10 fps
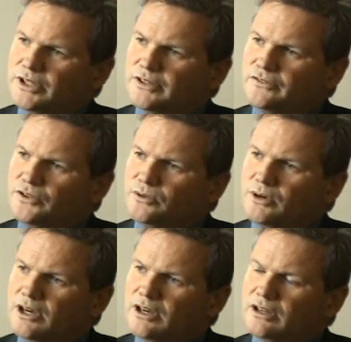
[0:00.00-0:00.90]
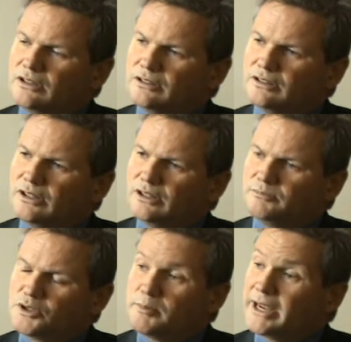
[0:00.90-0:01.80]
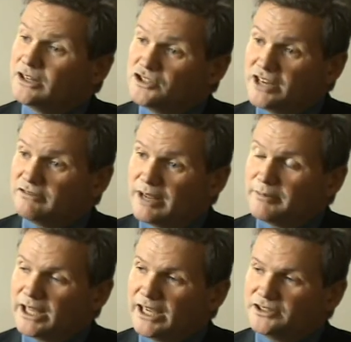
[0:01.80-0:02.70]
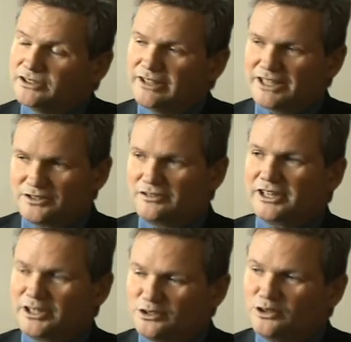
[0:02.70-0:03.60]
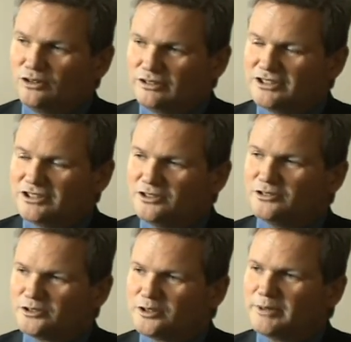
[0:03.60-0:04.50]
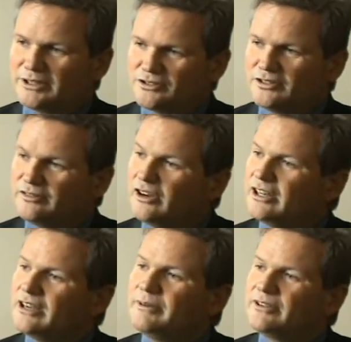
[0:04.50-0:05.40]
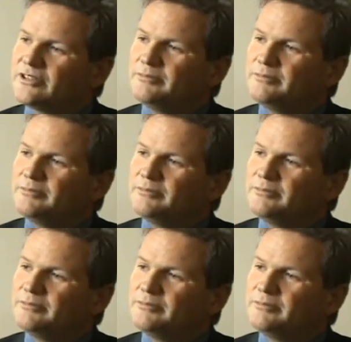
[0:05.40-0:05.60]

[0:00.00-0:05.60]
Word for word: if you are just making a general application, and that's the thing, it's not, this is not just about trying to find out about